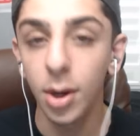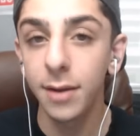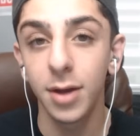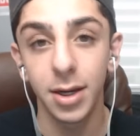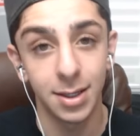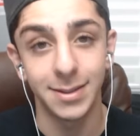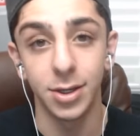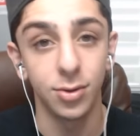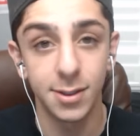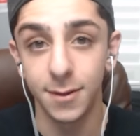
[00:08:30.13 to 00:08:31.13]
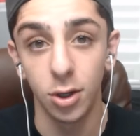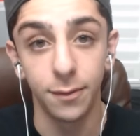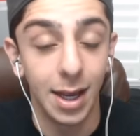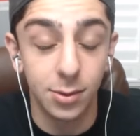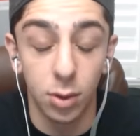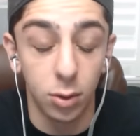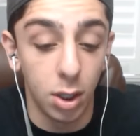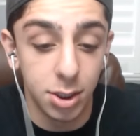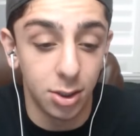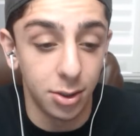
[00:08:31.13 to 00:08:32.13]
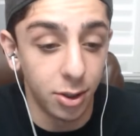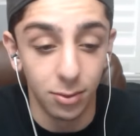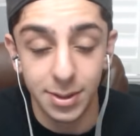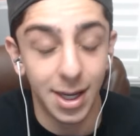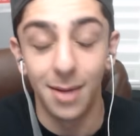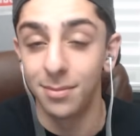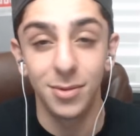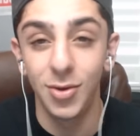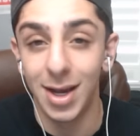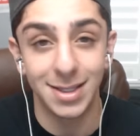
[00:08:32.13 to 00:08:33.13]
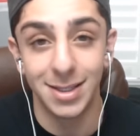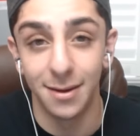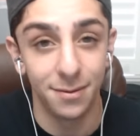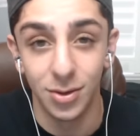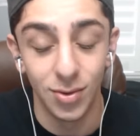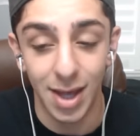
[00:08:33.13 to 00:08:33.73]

not even going to continue this video if you guys want to watch it on your own time. You guys can definitely do